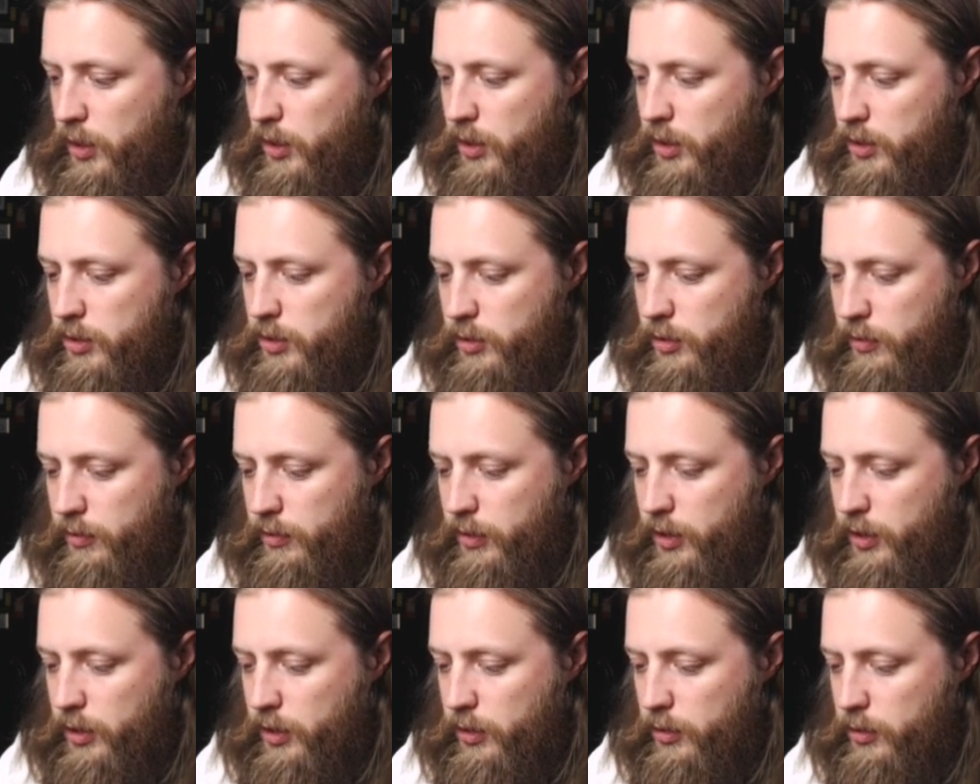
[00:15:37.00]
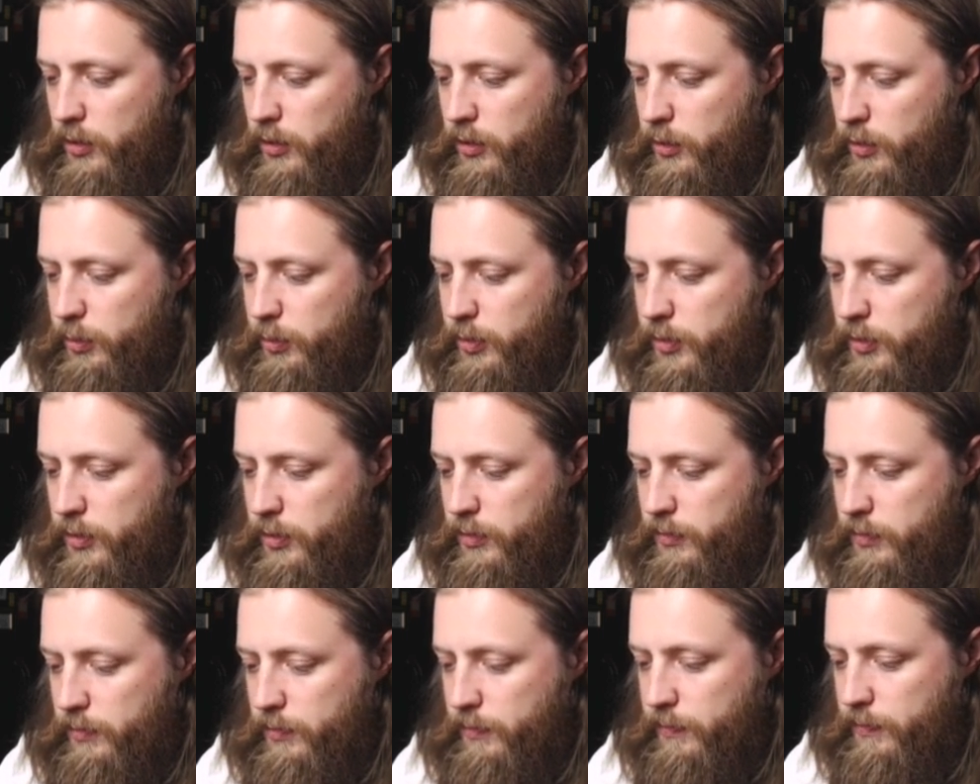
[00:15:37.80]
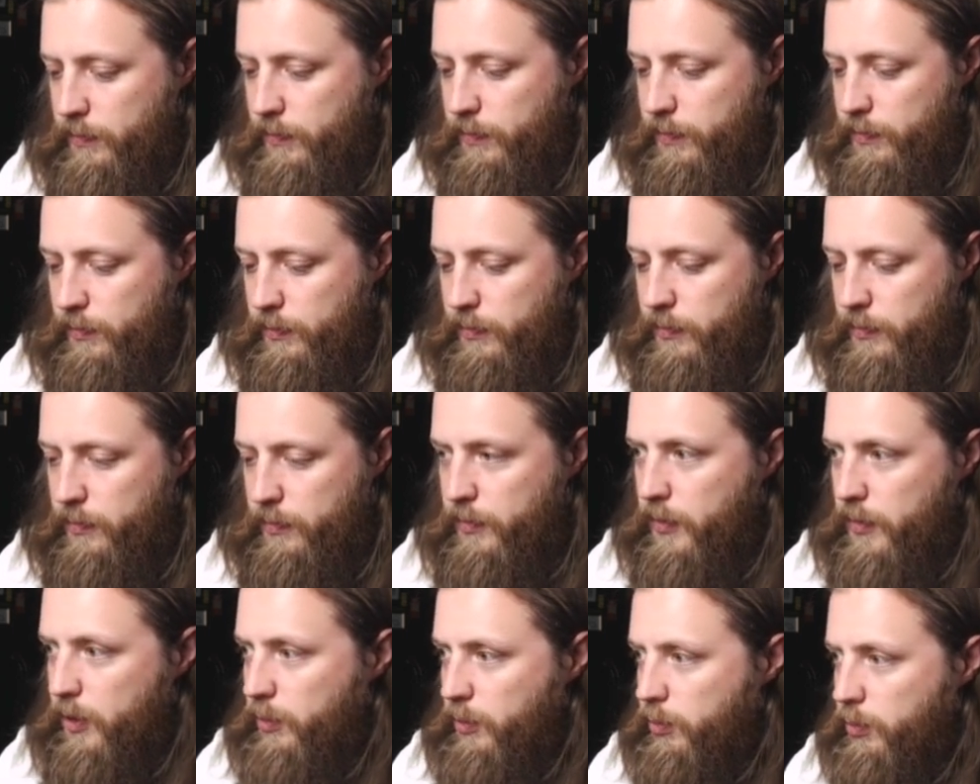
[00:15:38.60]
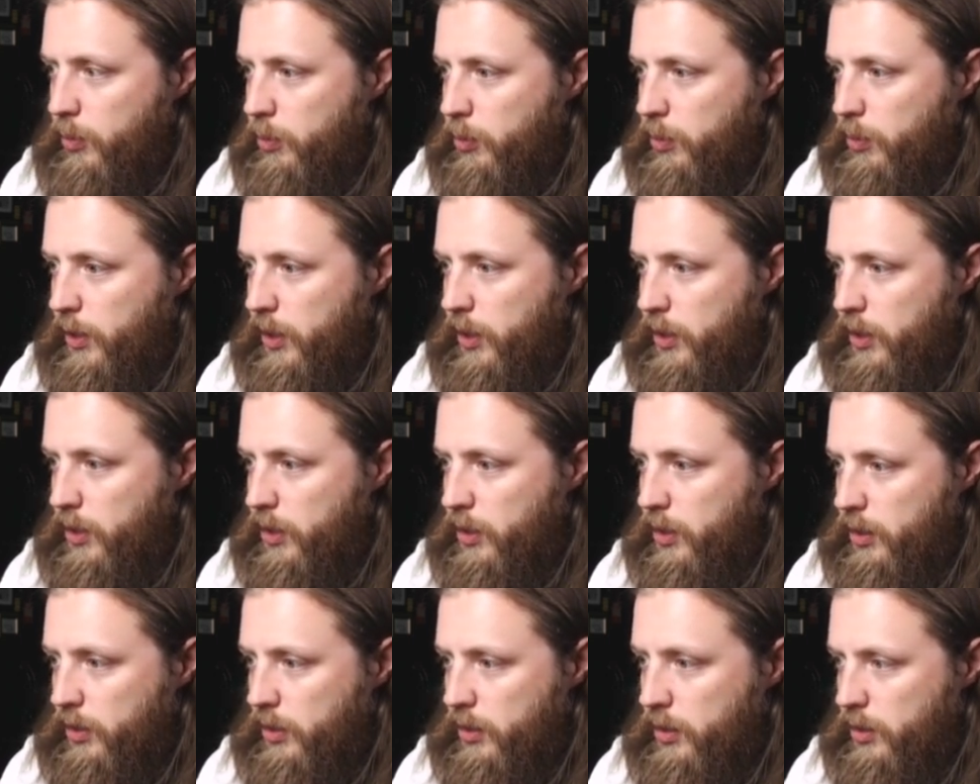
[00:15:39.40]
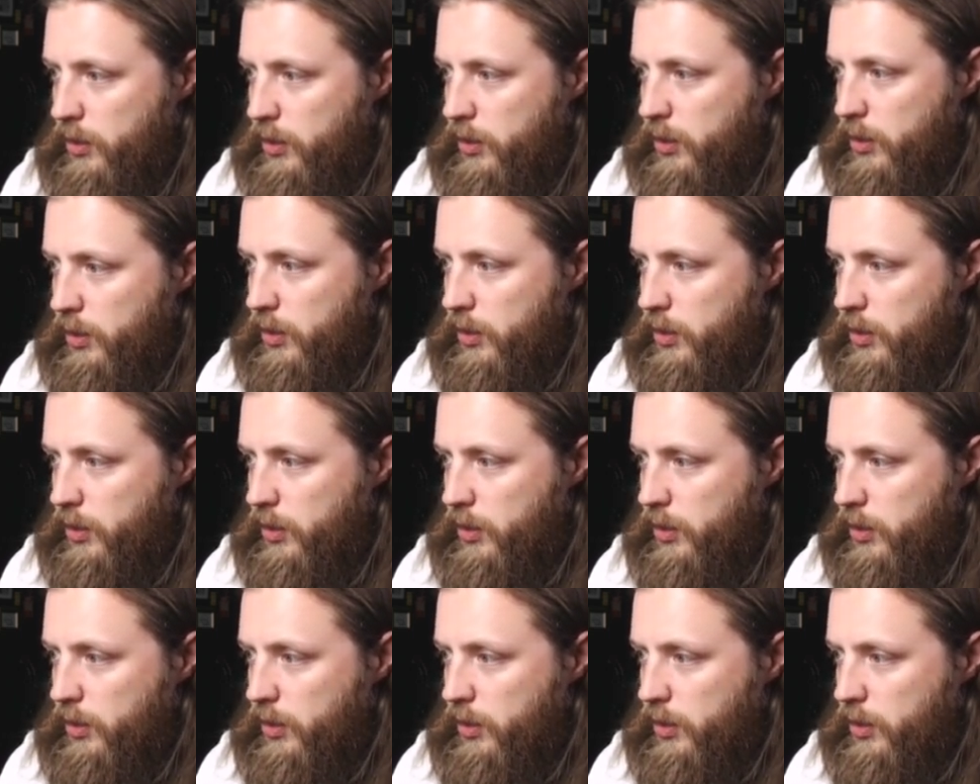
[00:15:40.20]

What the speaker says: Okay, so if I open public